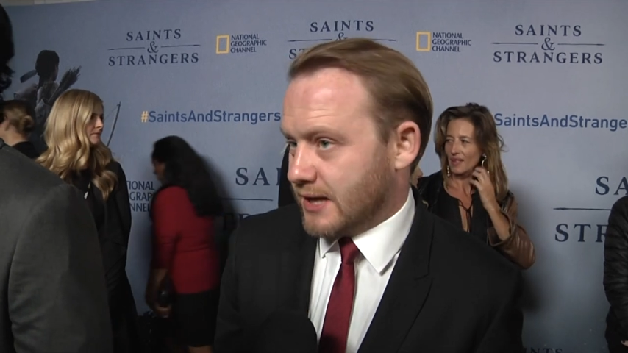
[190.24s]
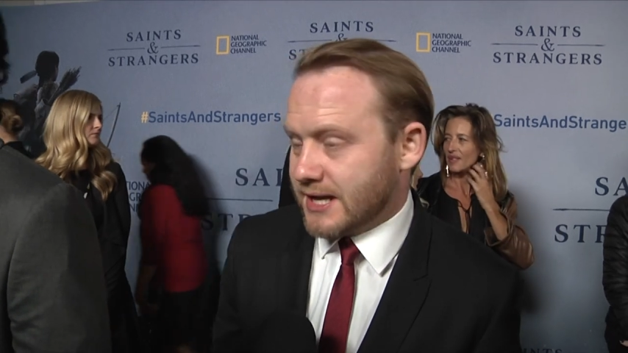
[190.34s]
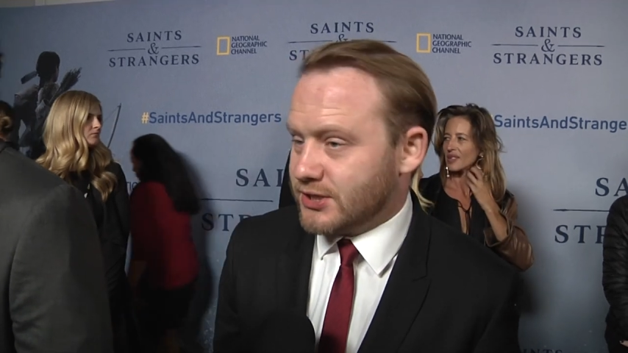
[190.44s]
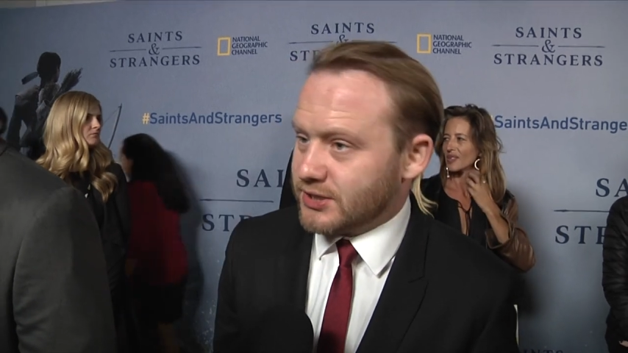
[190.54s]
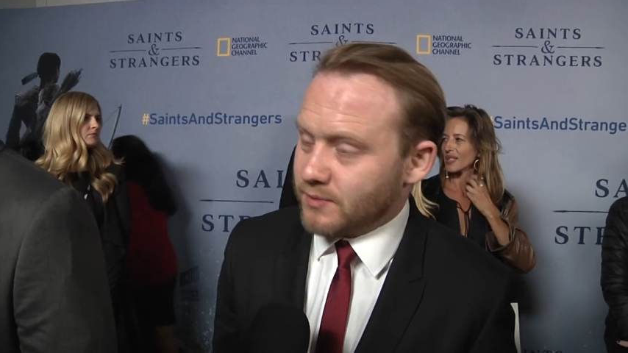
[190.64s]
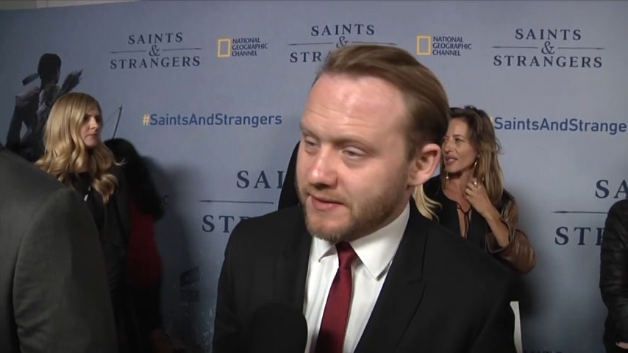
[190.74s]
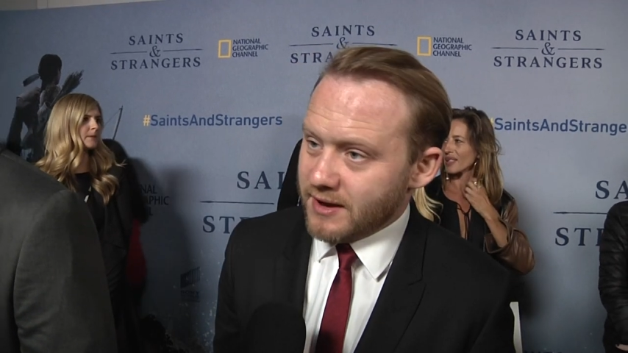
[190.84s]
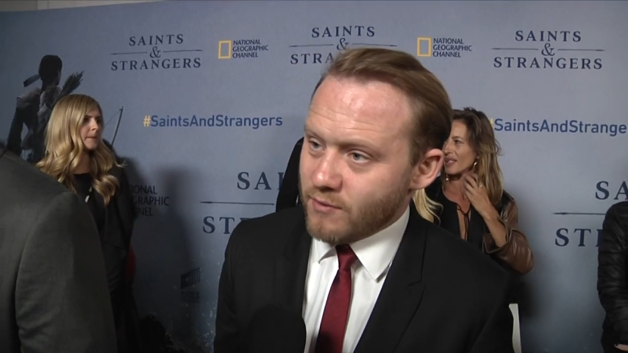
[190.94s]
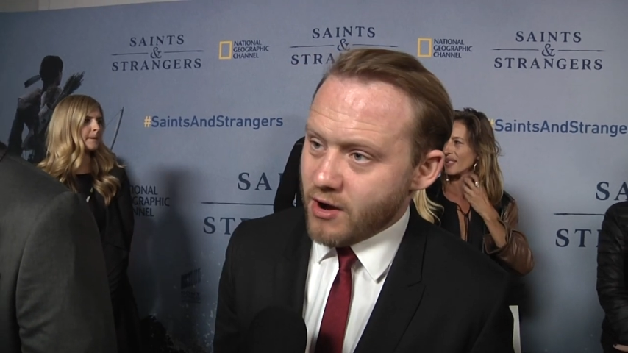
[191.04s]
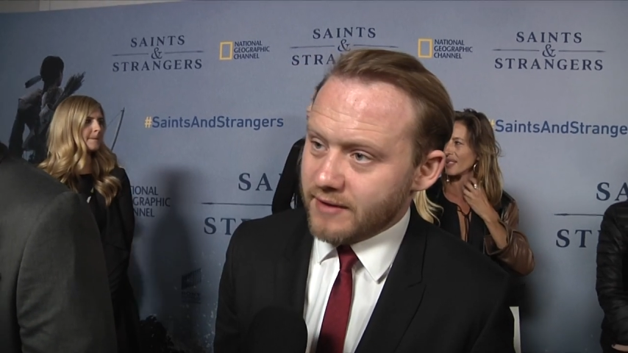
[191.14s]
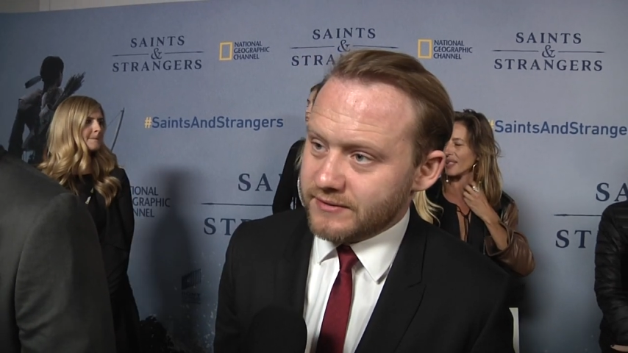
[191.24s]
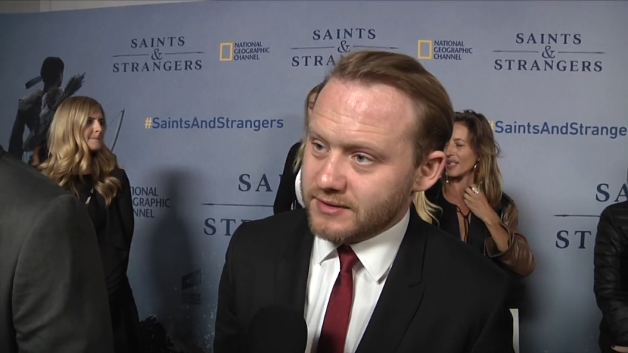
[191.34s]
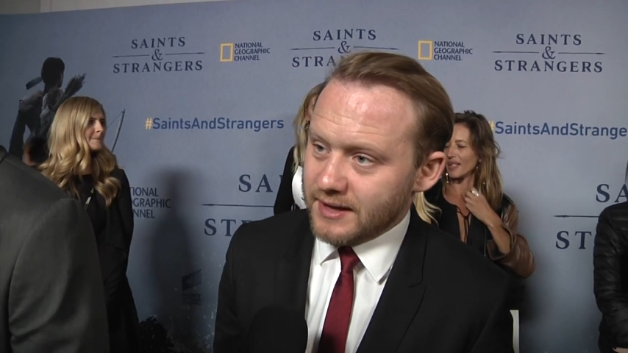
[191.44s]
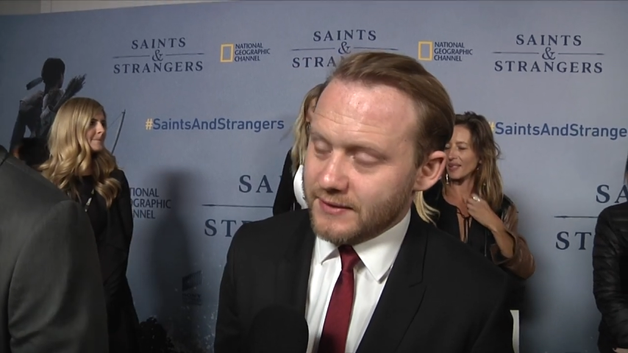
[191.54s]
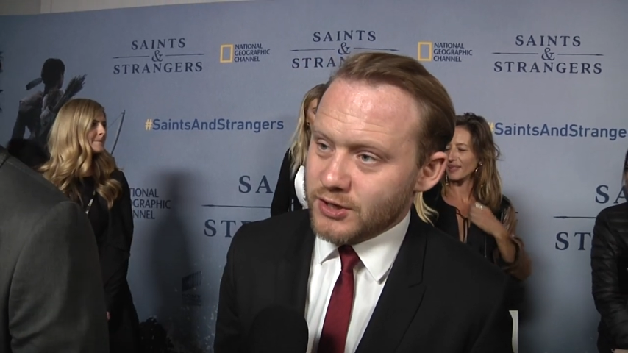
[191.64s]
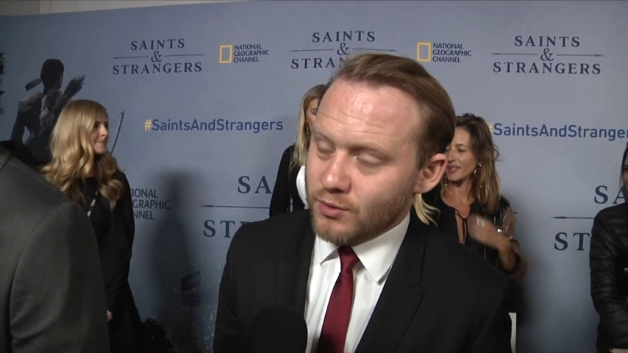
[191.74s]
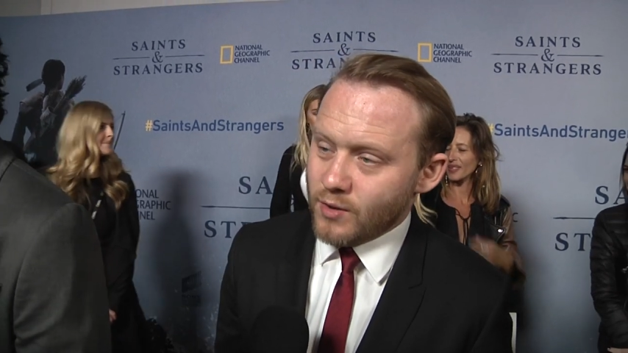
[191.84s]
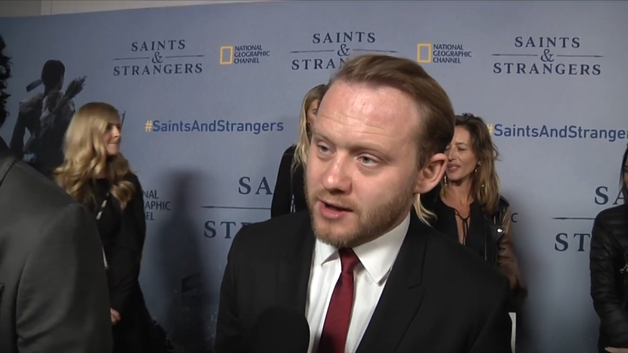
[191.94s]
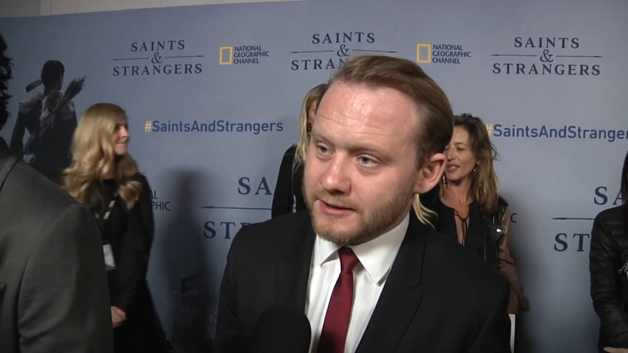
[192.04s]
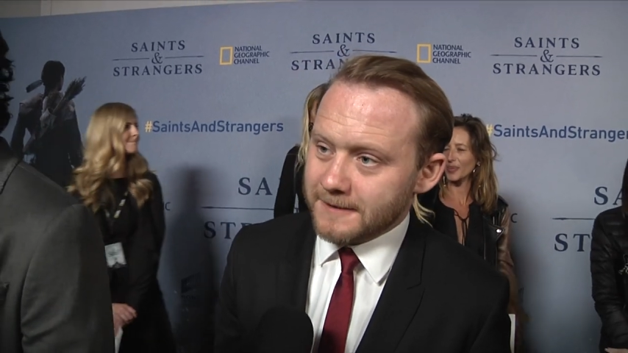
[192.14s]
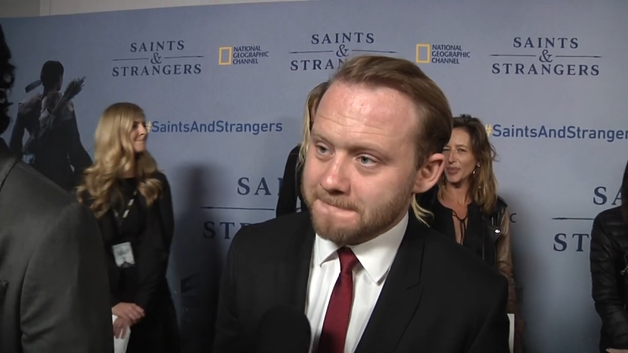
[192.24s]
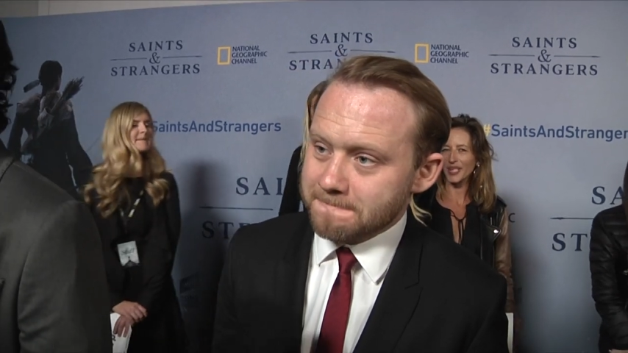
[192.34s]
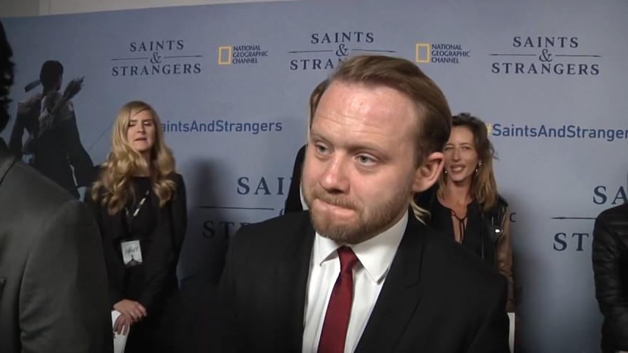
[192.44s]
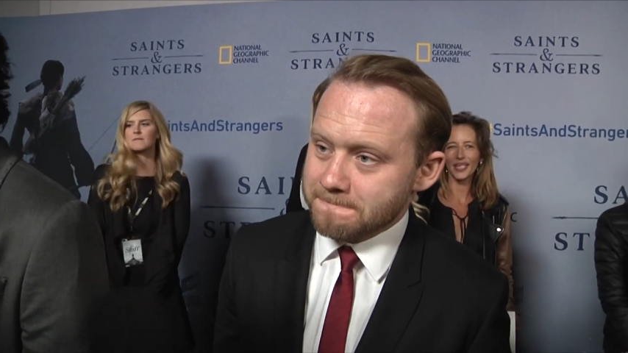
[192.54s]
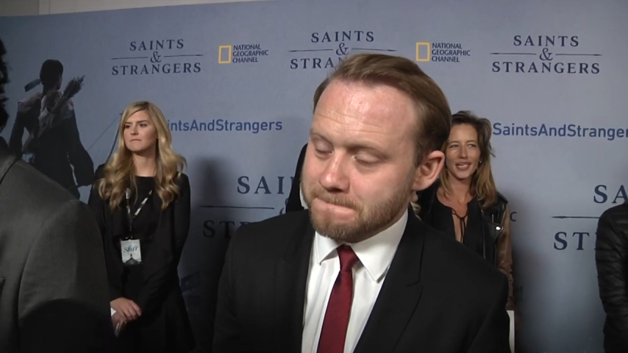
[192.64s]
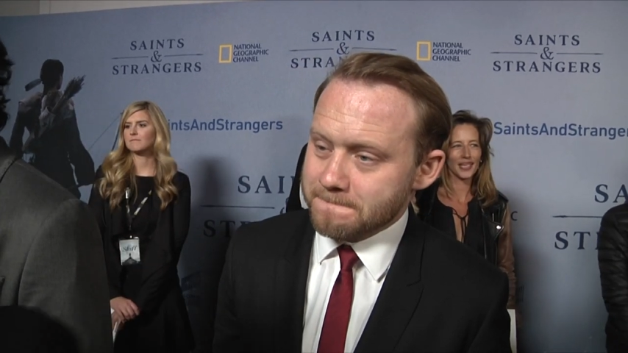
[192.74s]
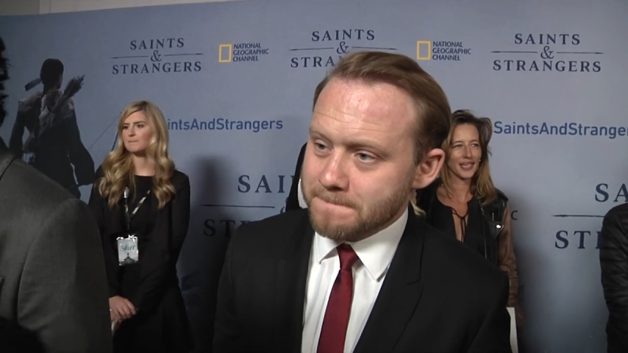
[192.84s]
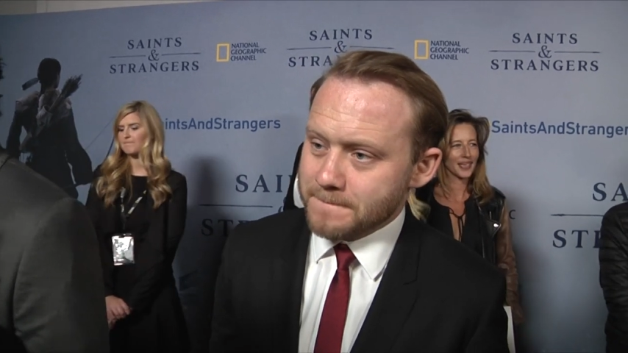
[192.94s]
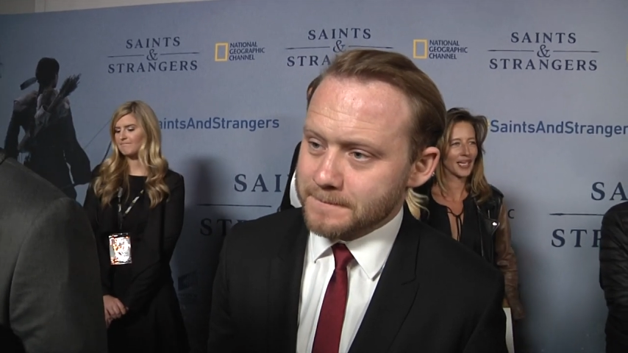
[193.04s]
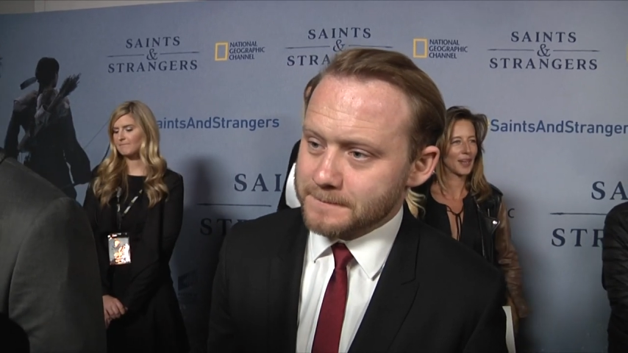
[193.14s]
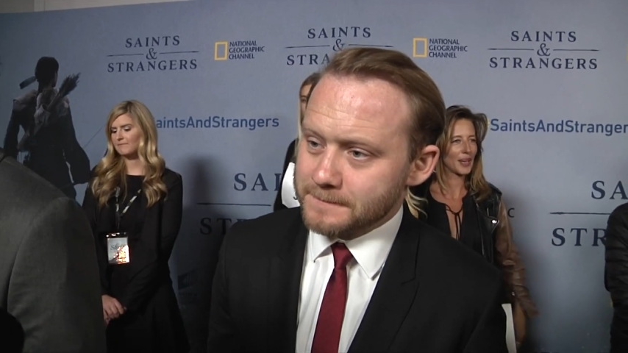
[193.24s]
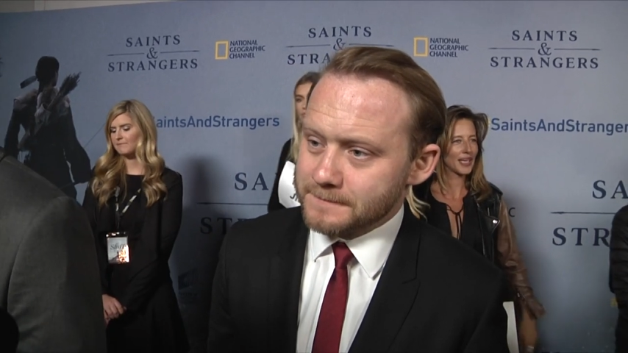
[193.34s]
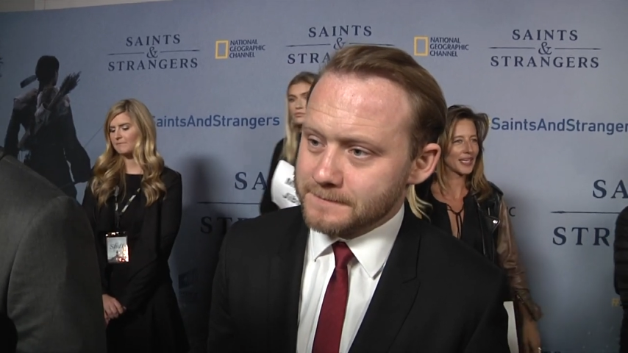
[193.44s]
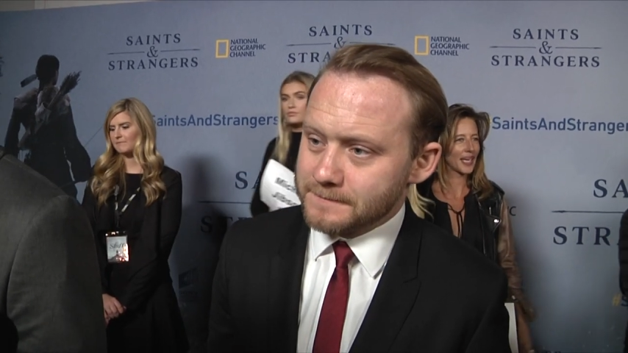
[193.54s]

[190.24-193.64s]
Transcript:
Speaker 1: dangers when they arrived in the New World.
Speaker 2: A very polarizing